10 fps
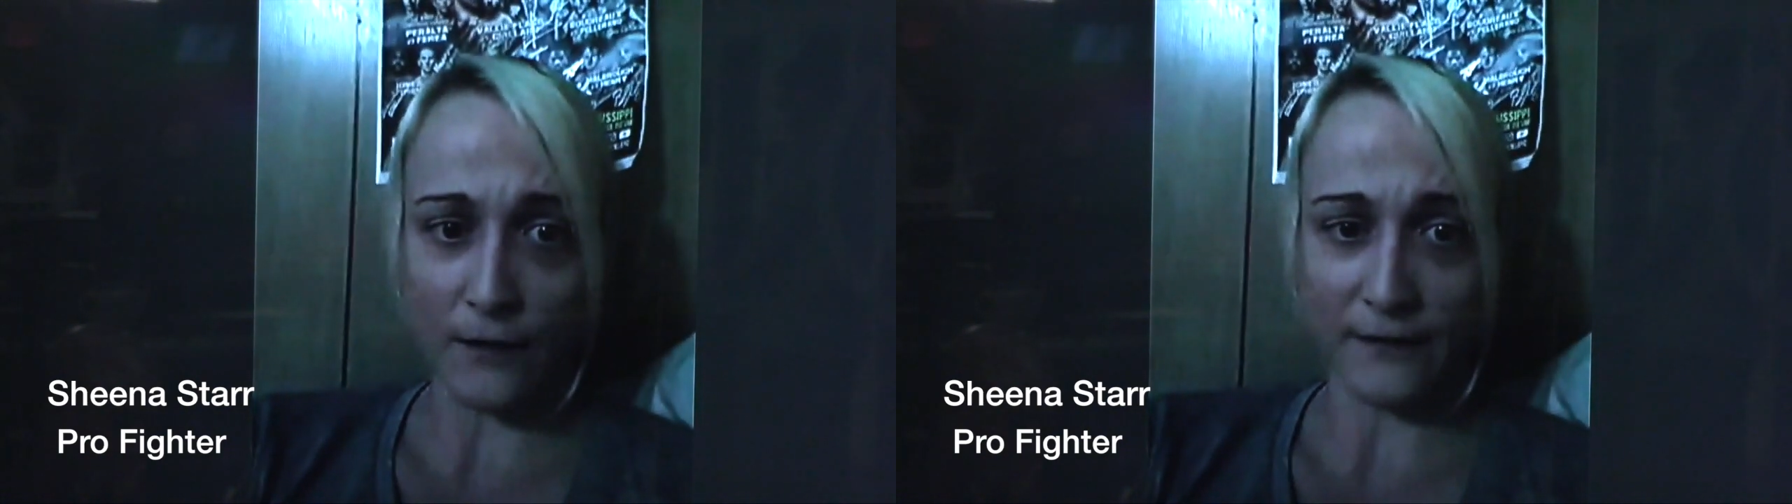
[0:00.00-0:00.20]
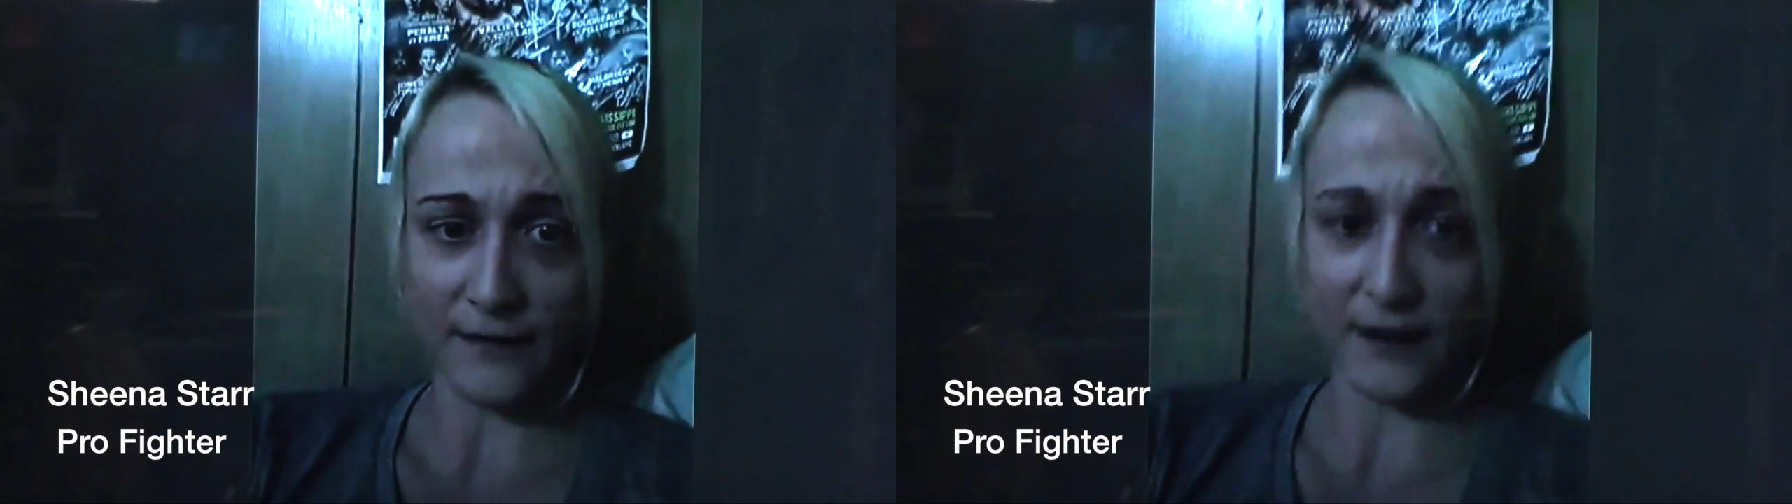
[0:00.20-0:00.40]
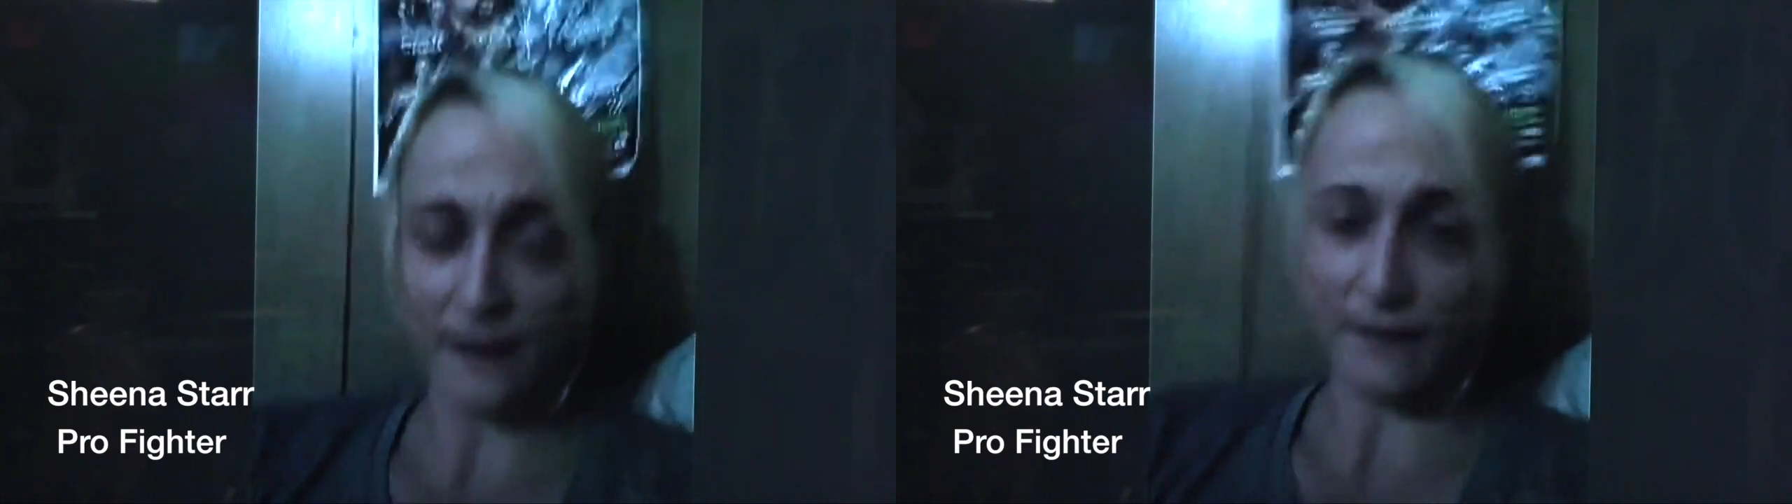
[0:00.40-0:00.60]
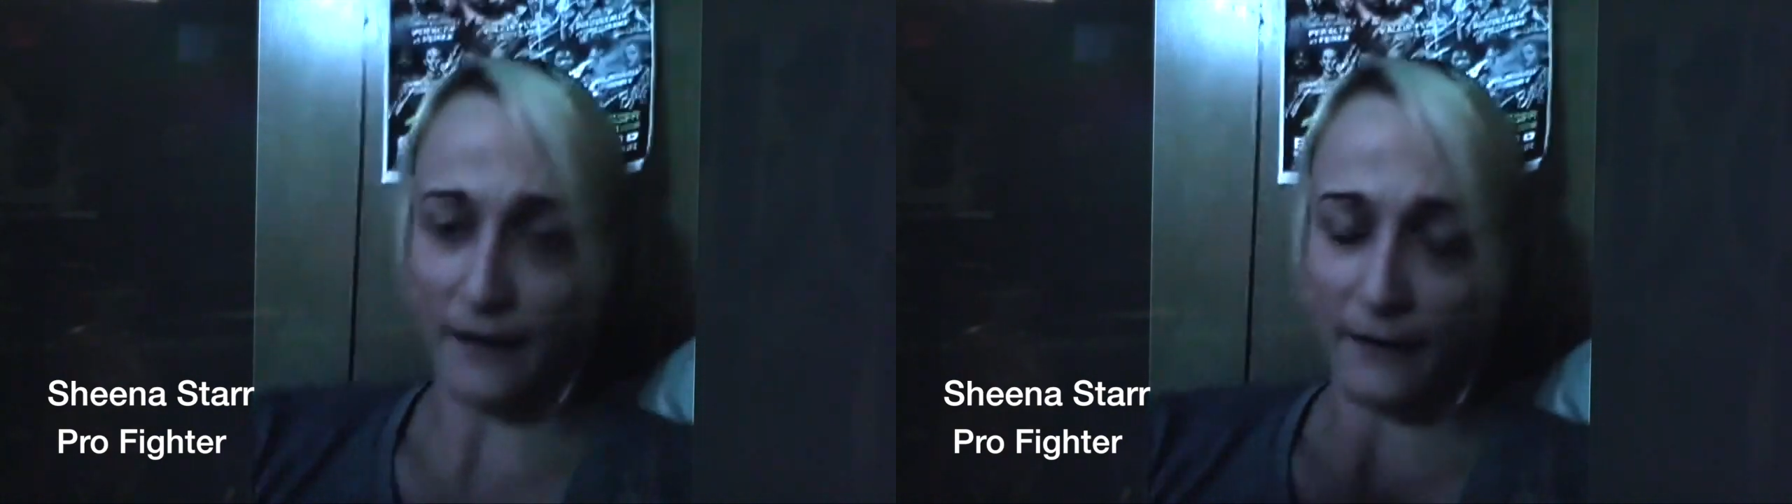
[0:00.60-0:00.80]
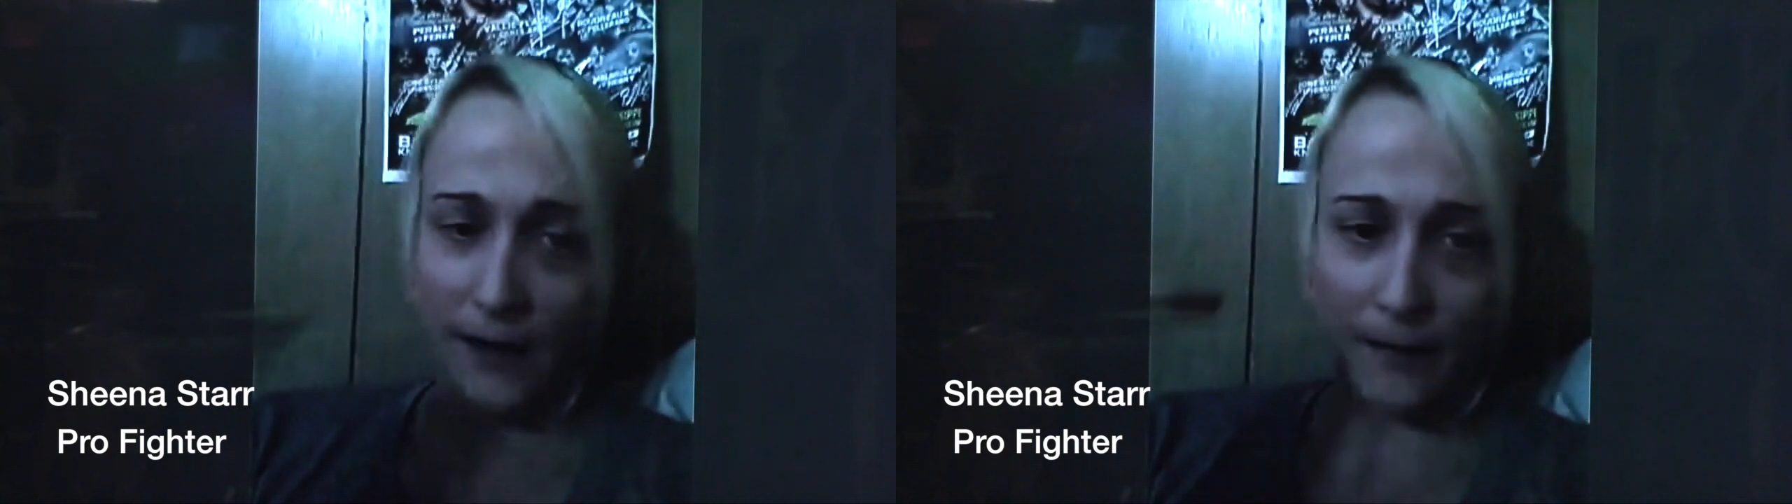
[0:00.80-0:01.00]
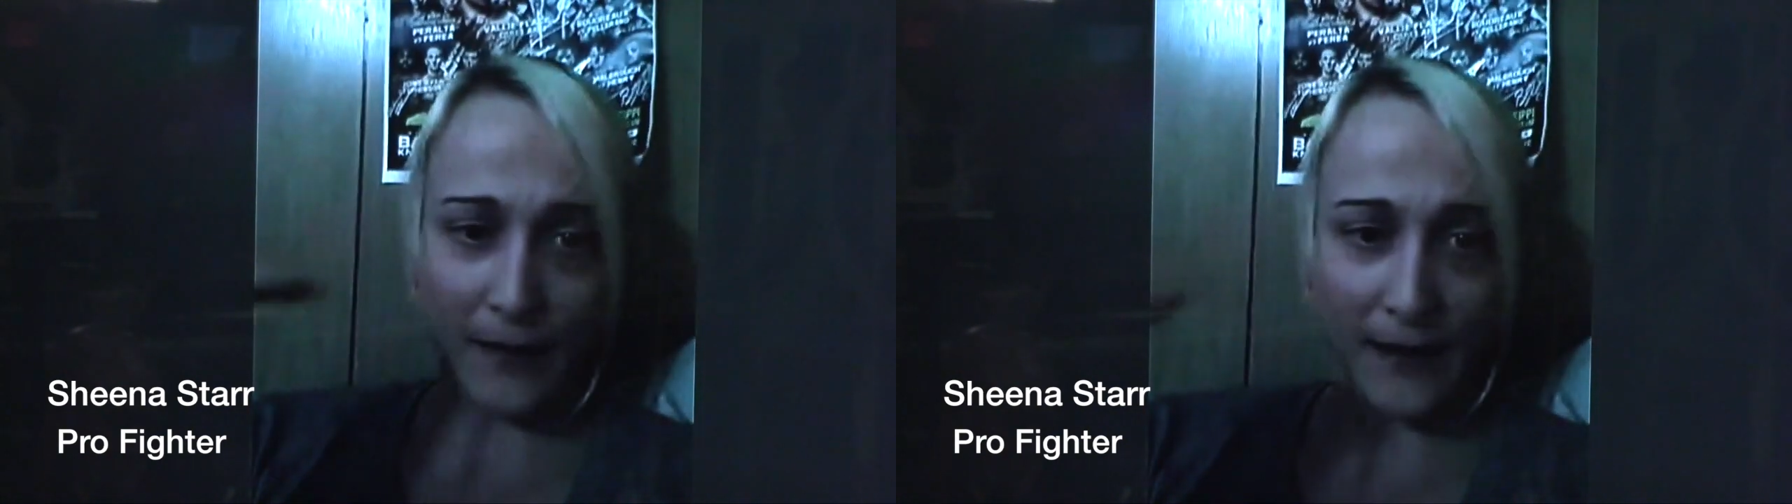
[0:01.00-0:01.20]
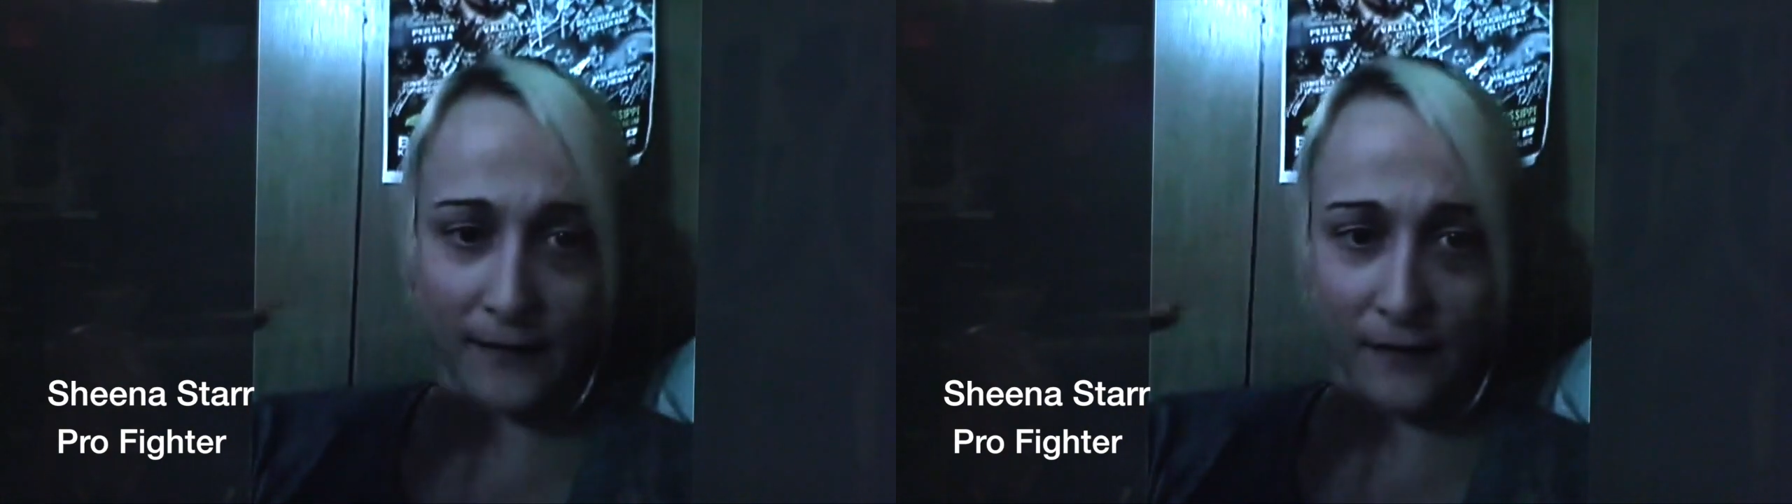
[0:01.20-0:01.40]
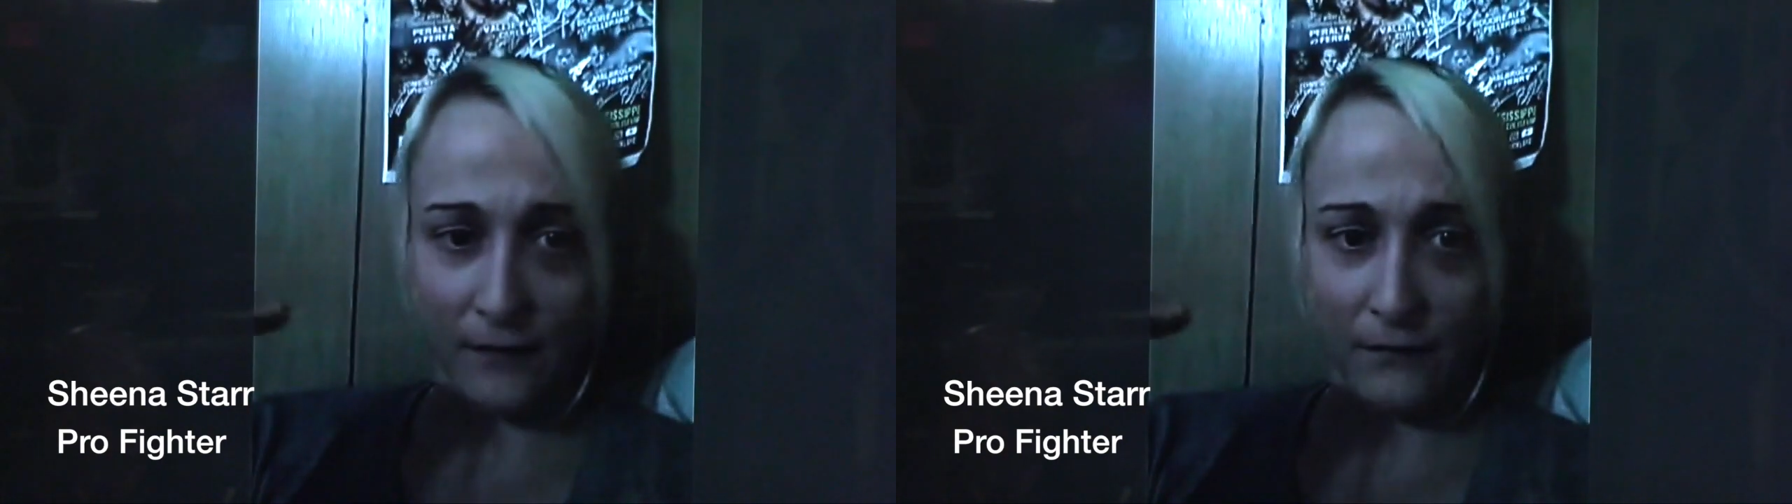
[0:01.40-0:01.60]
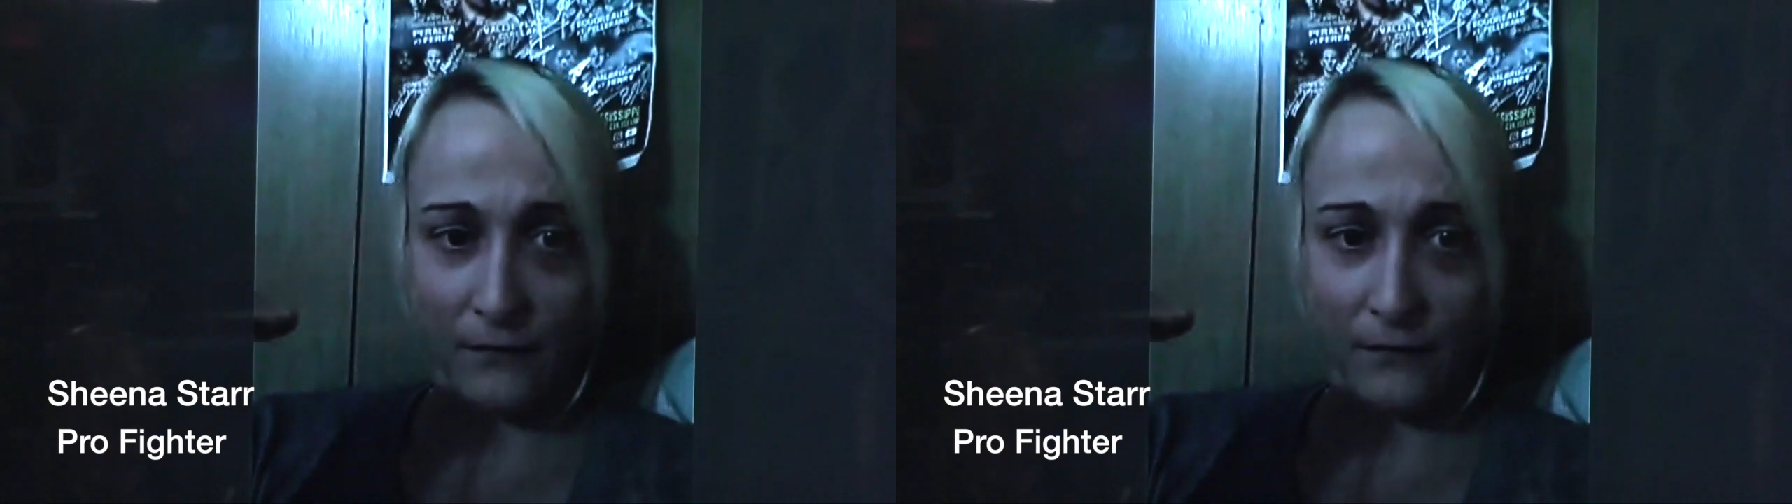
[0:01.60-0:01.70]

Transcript: UFC, they're at a plateau.